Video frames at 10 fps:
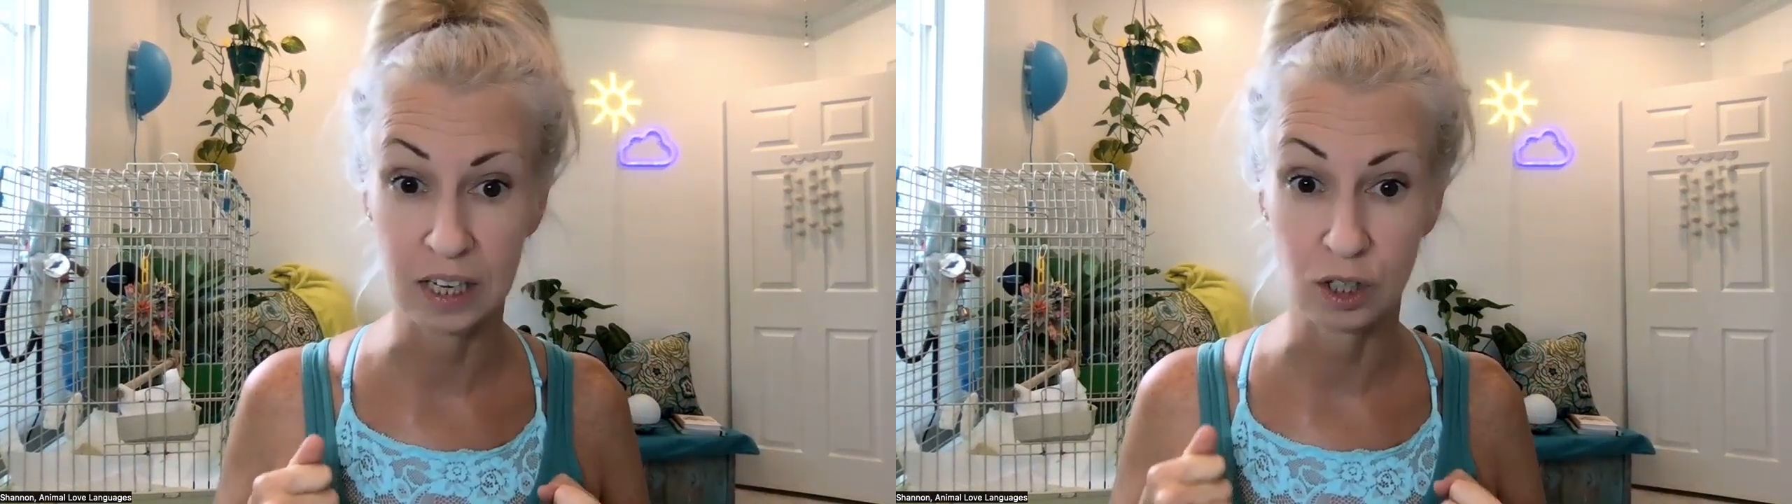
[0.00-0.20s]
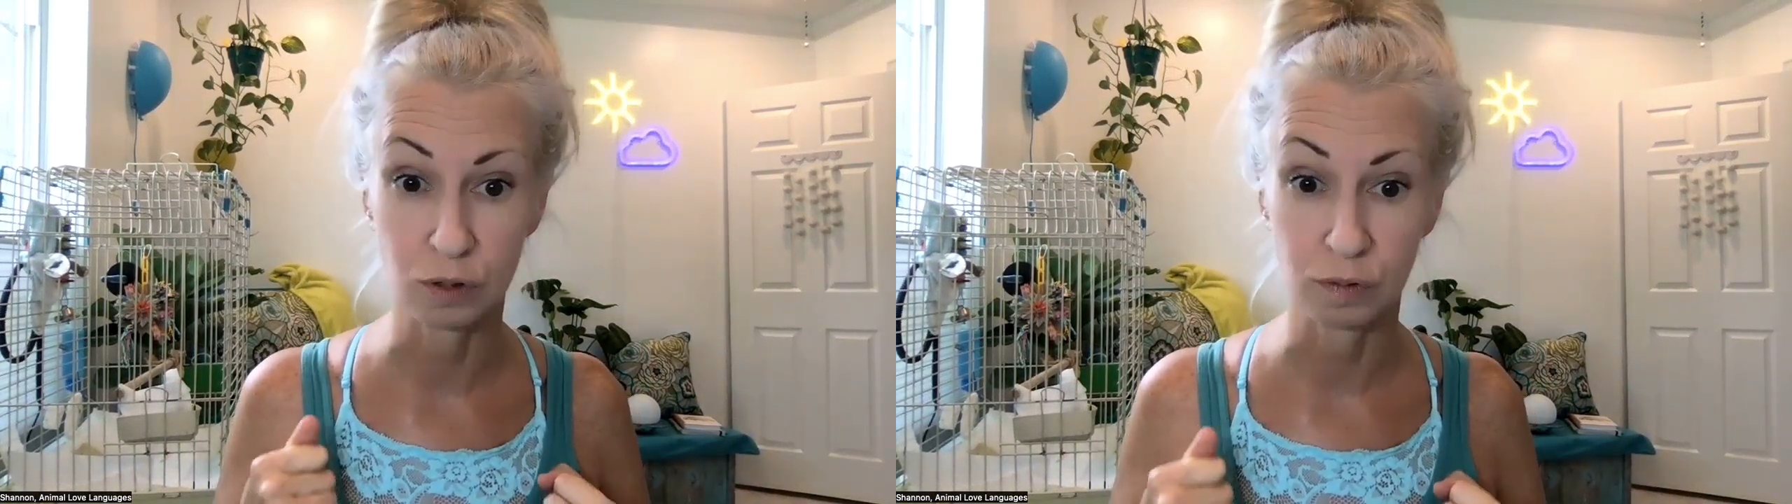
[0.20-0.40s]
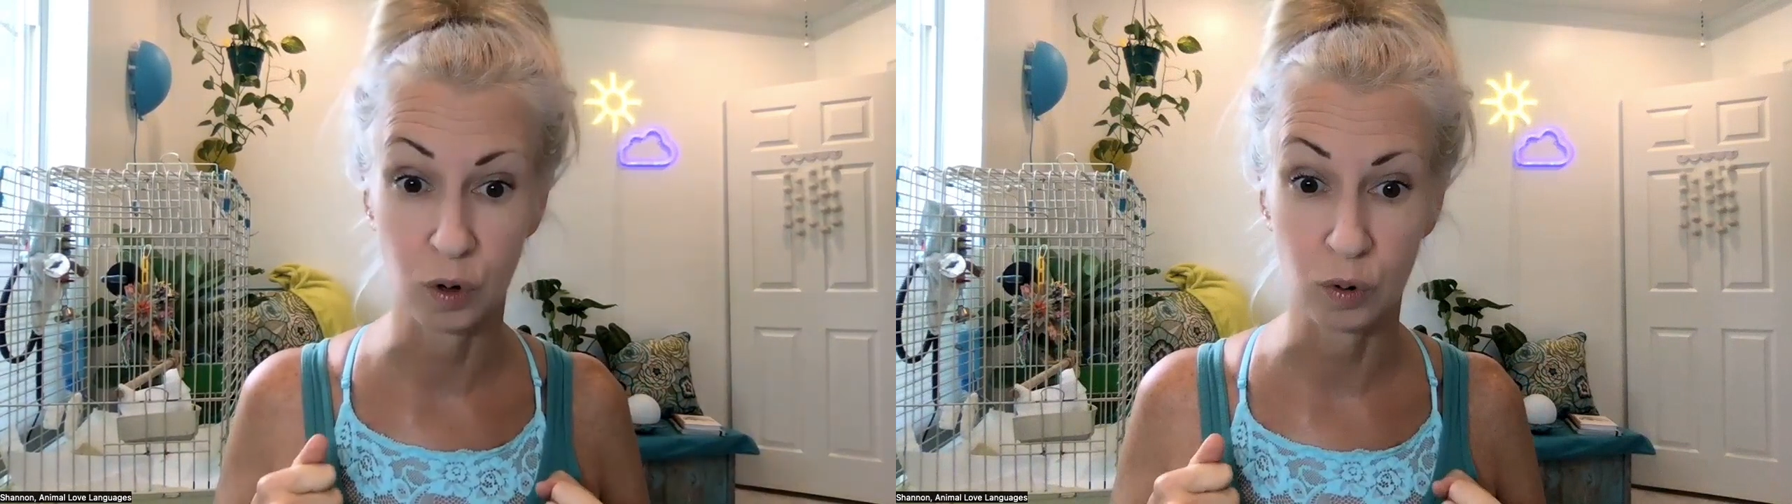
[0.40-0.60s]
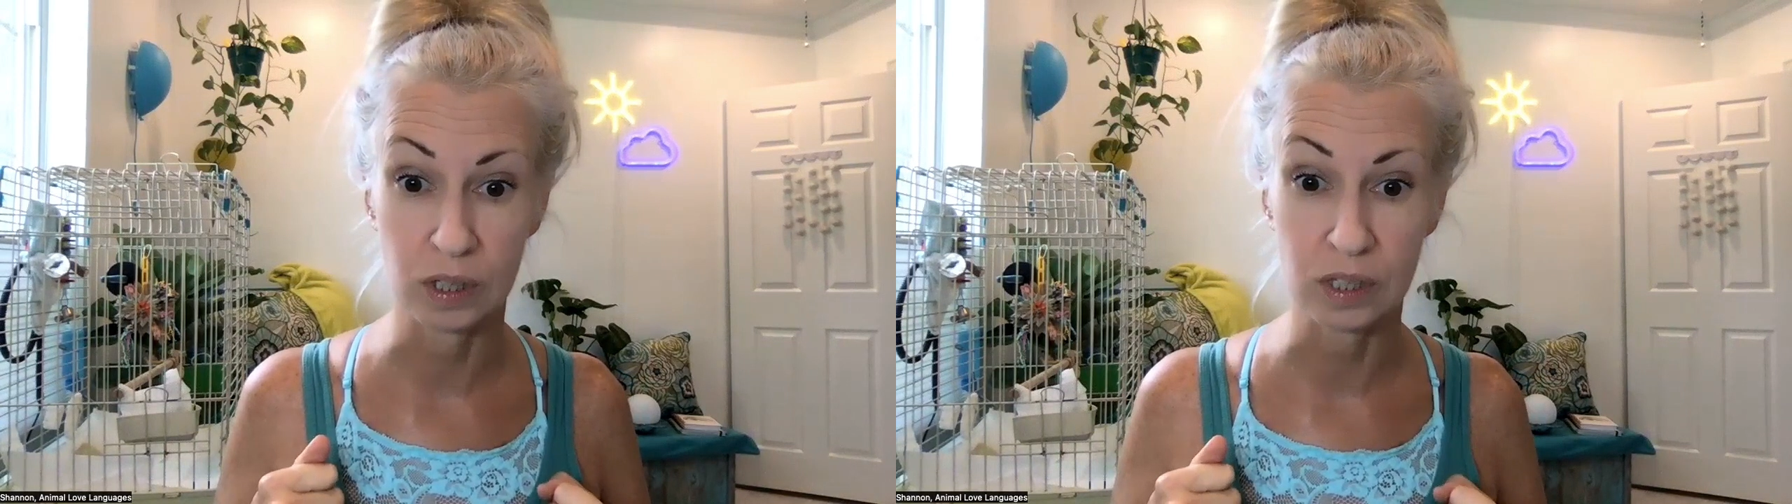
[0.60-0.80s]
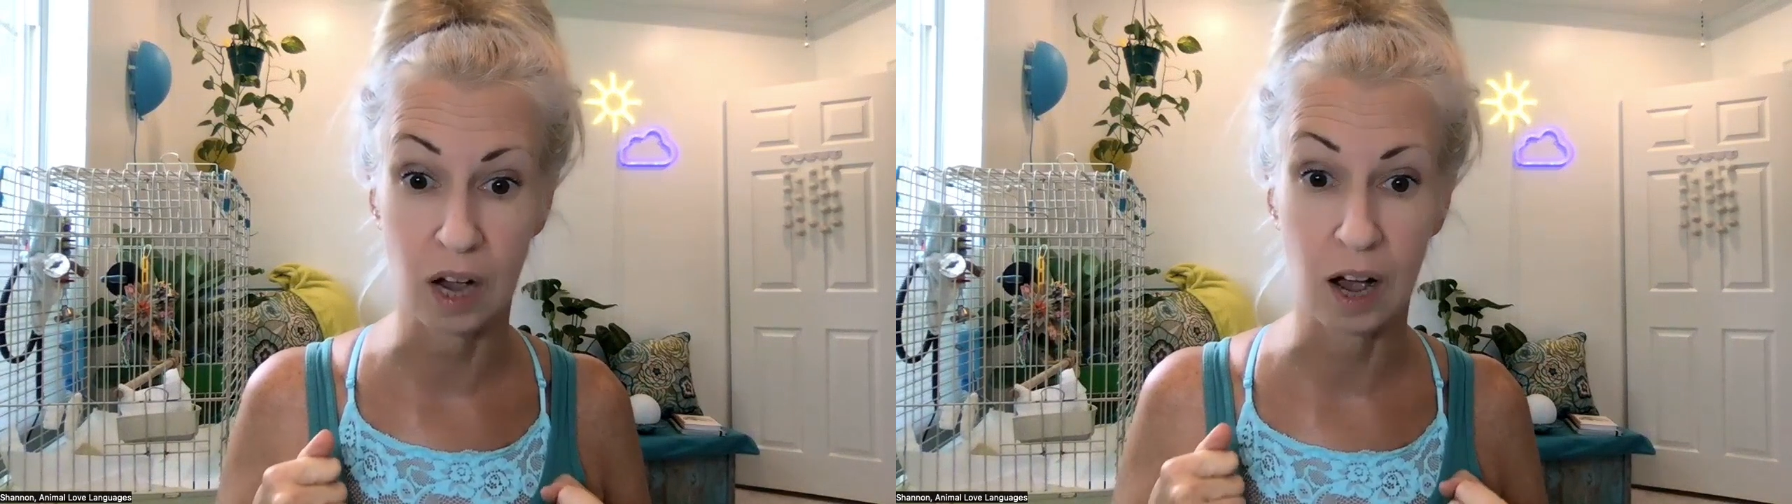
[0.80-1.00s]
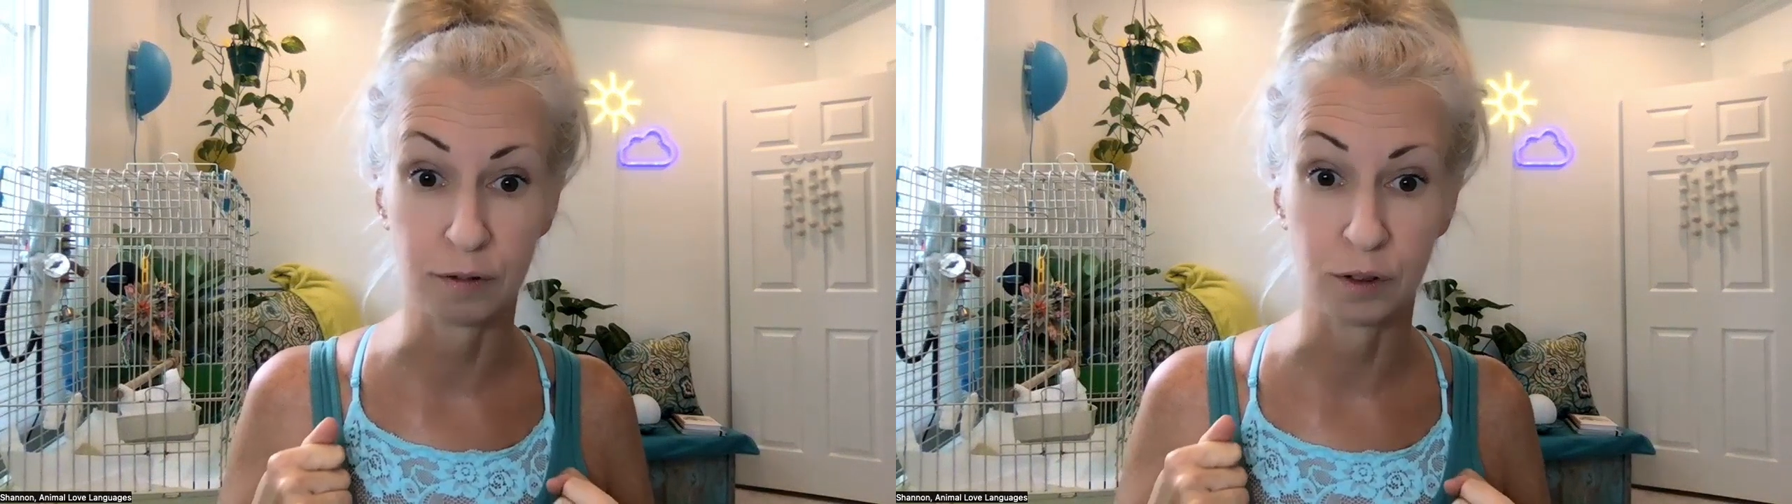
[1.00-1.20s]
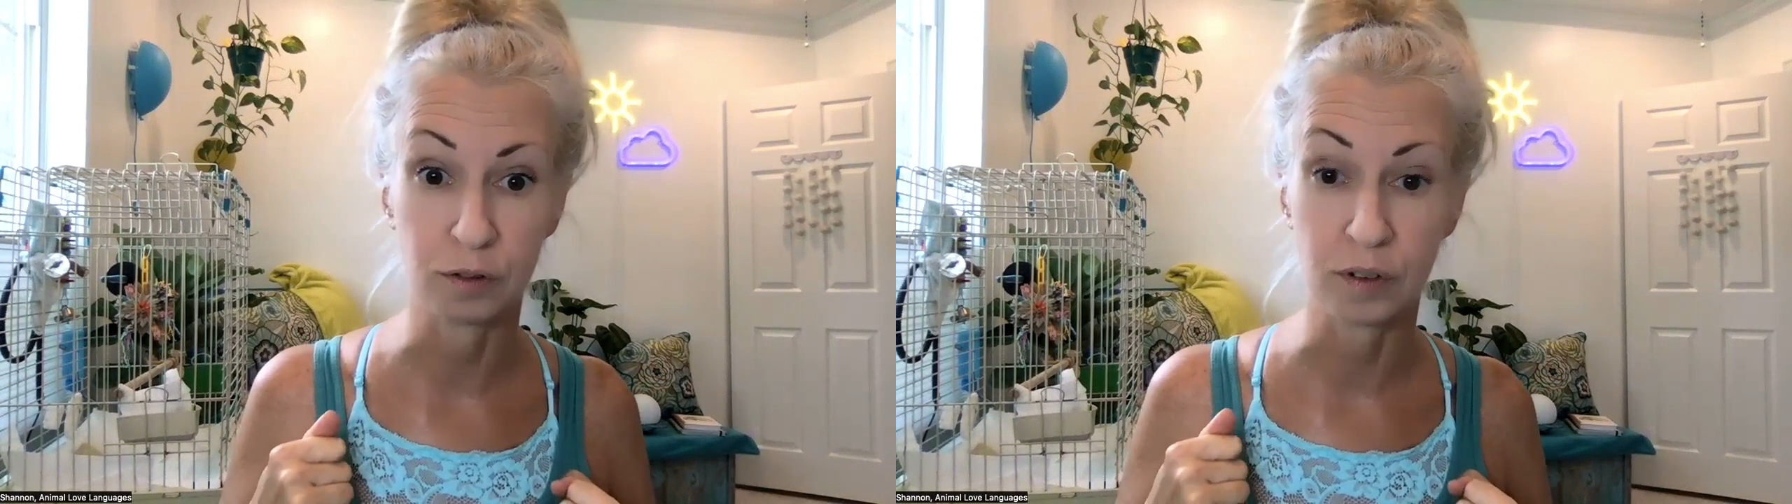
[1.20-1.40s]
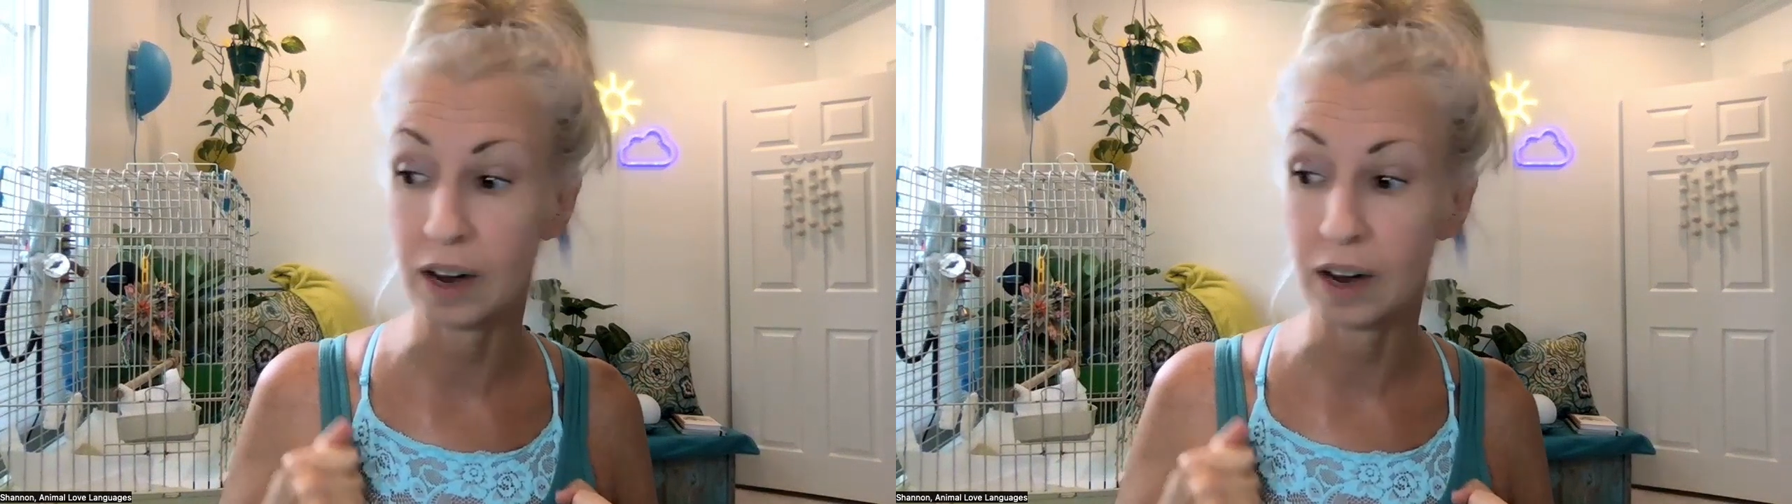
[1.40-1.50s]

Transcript: its focus off of